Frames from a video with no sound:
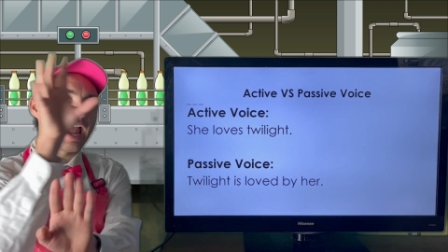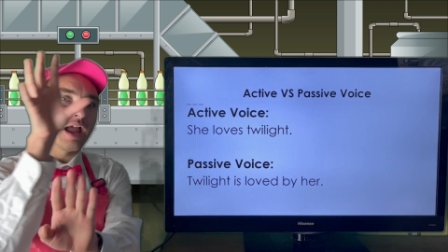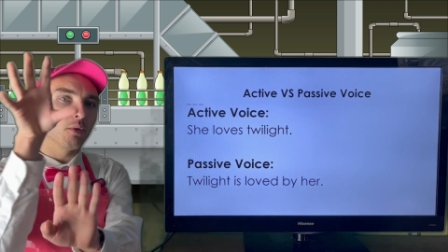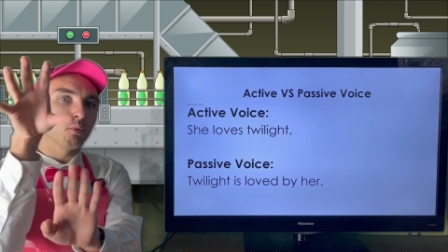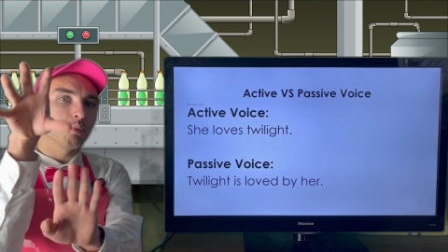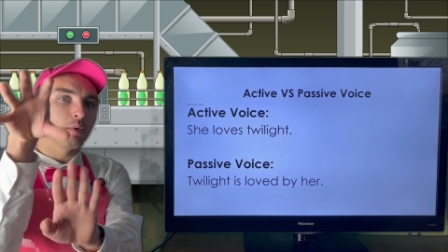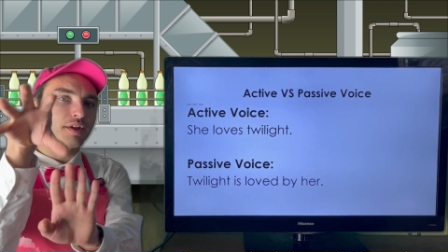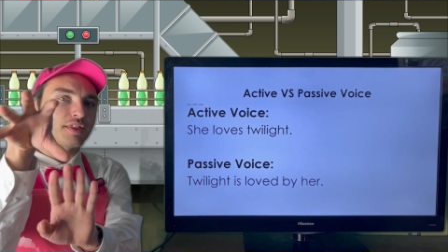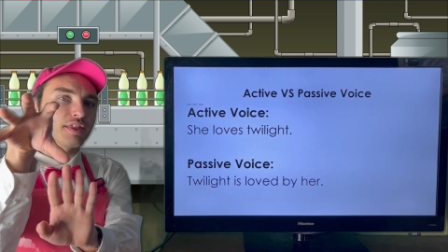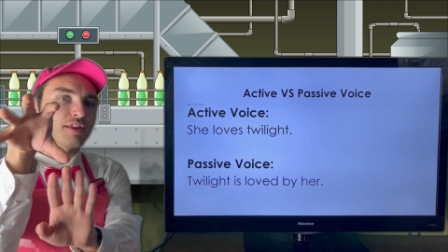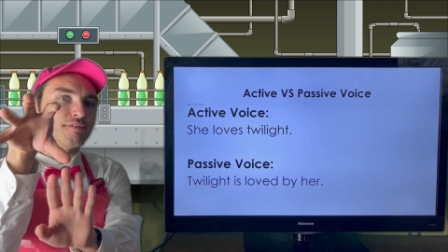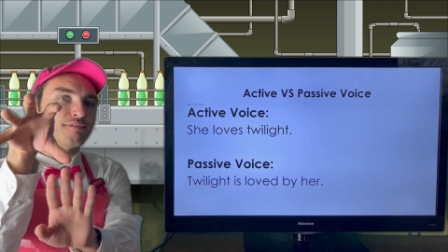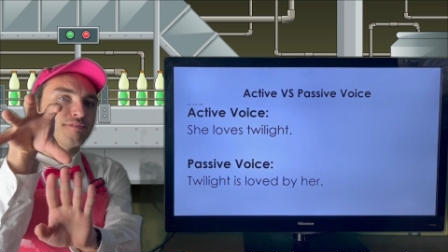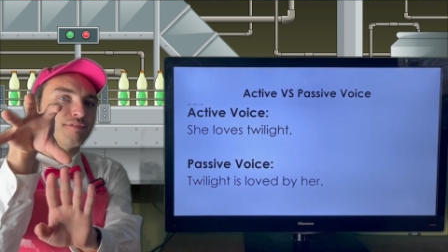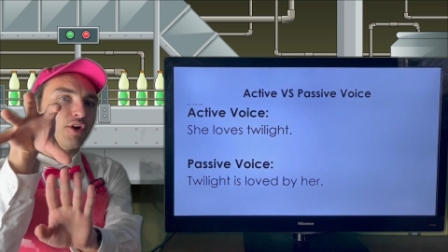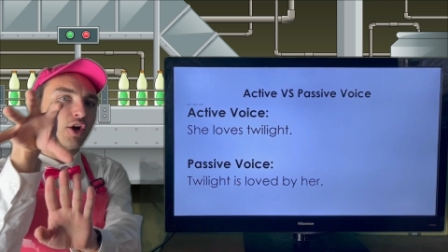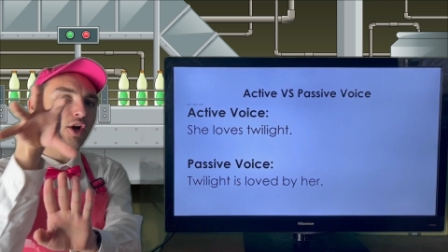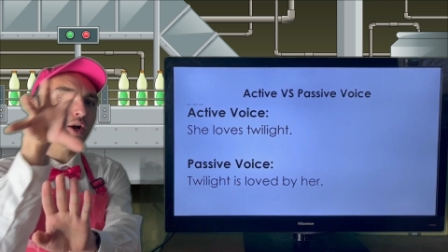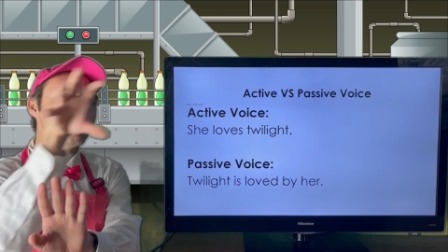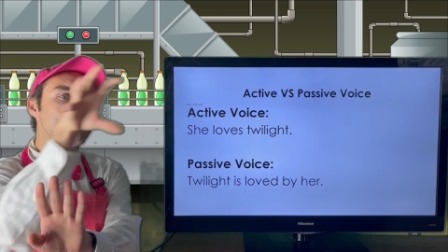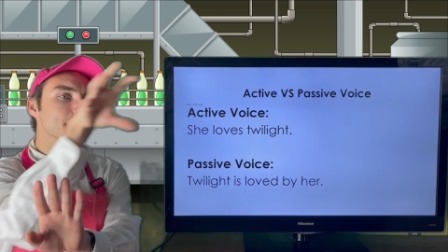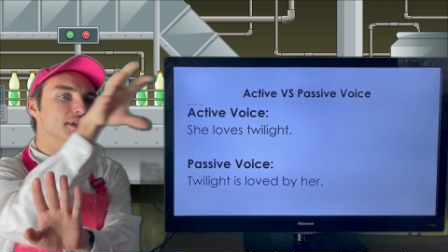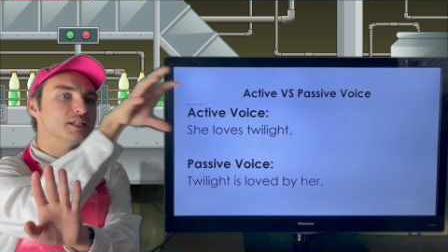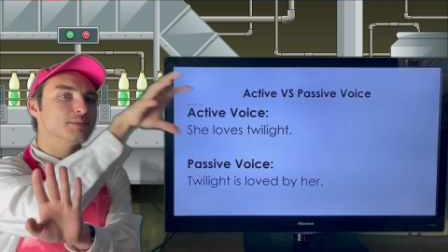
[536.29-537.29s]
where the
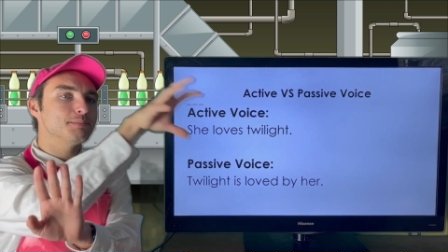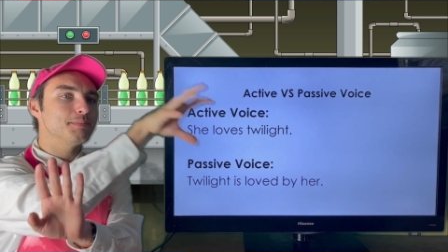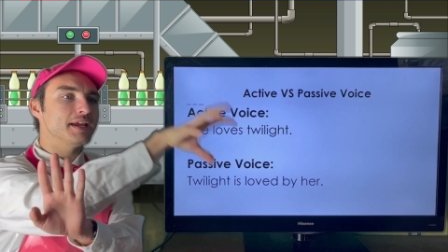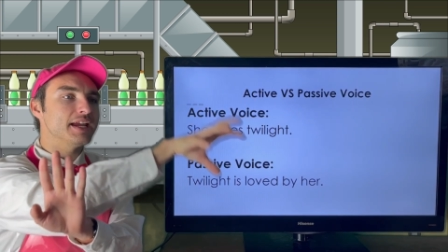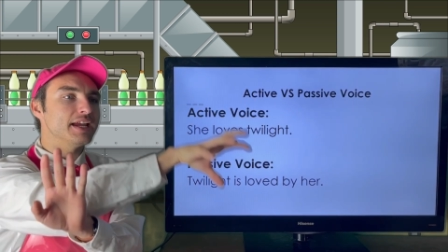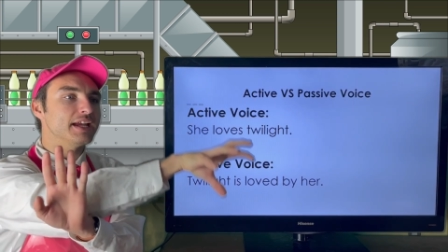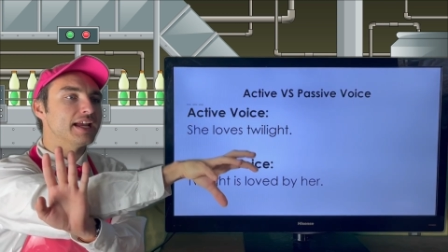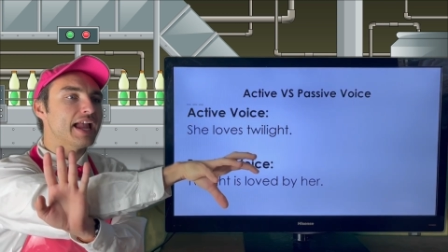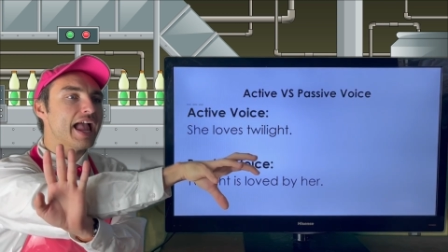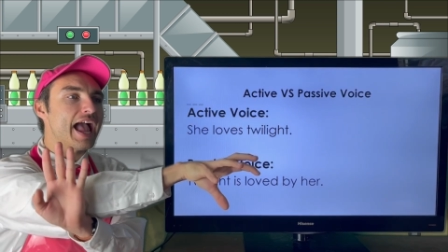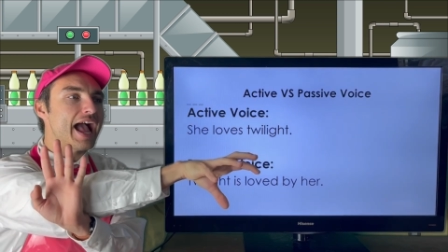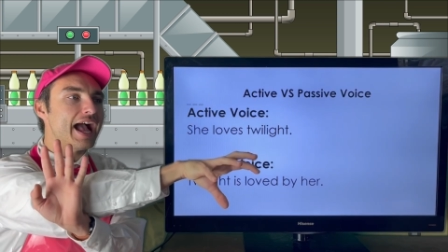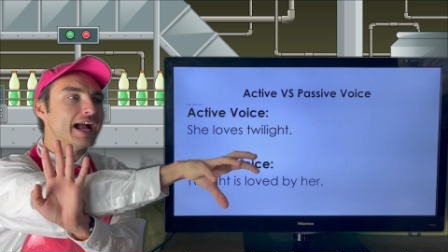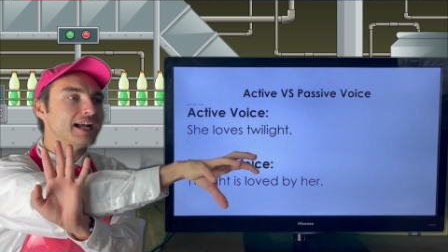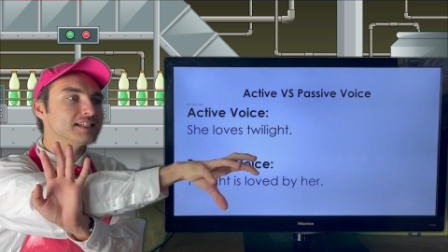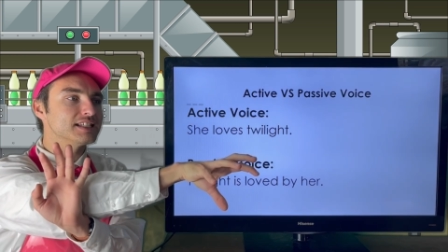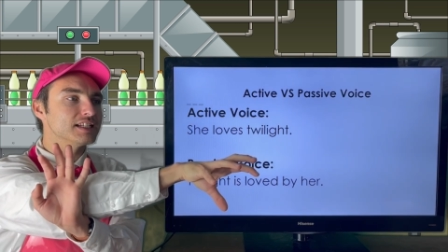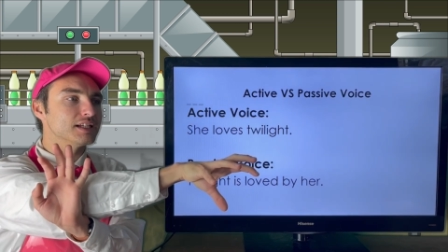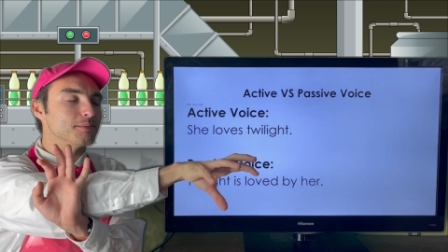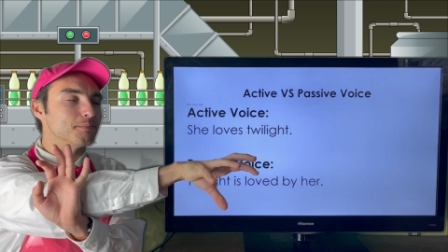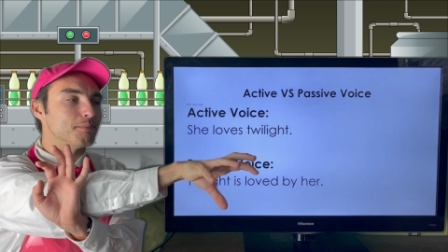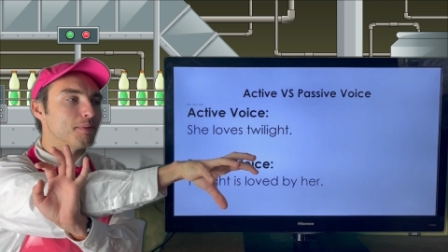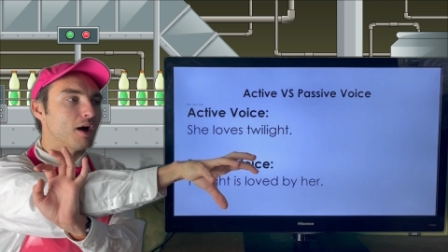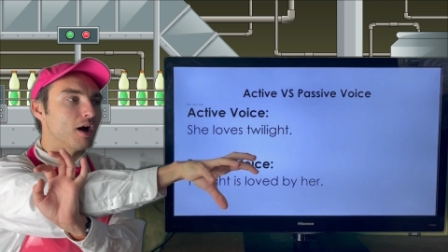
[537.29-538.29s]
verb is being
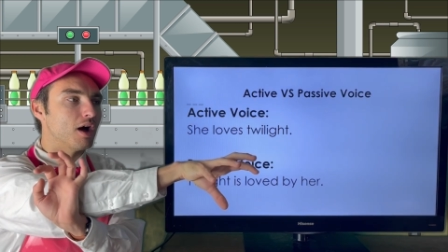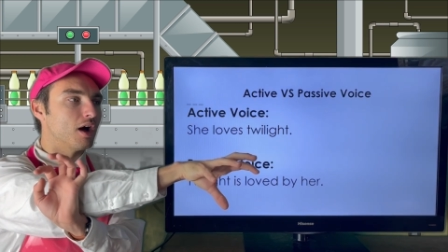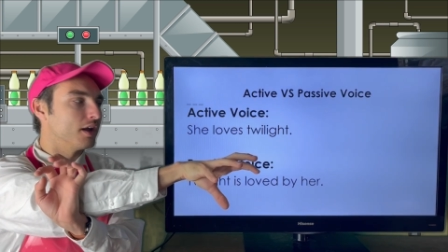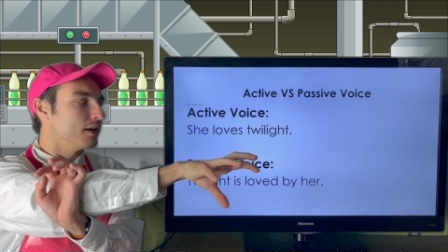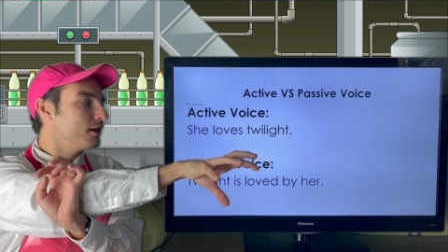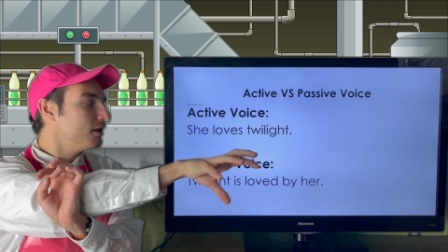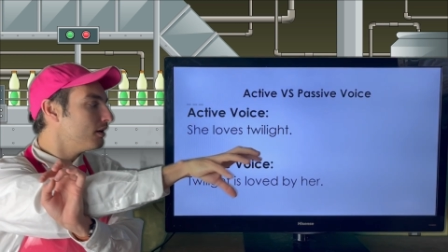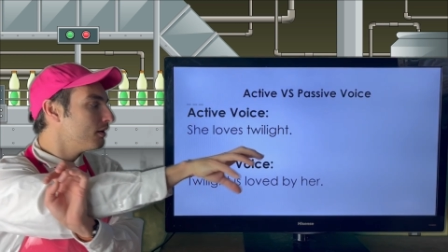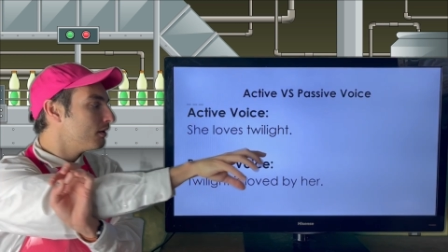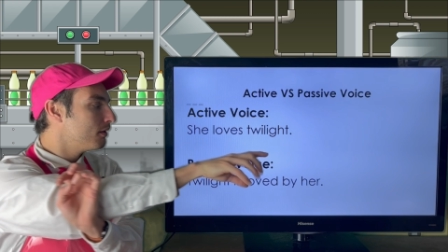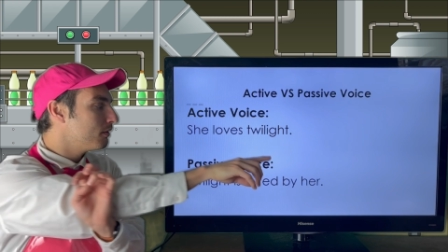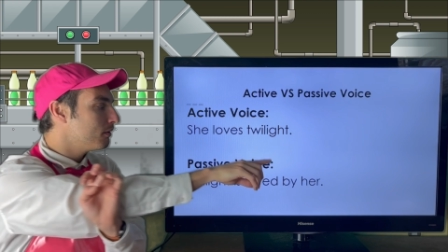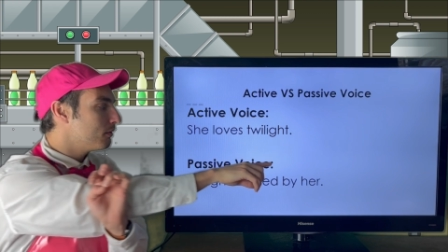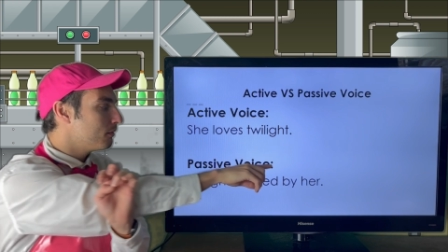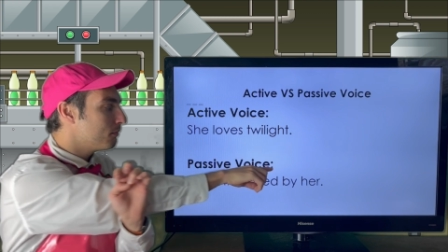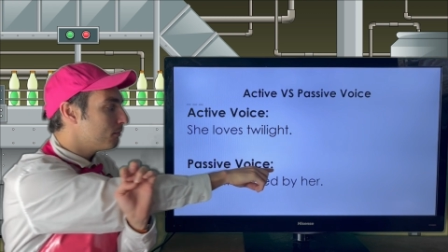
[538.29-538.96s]
acted upon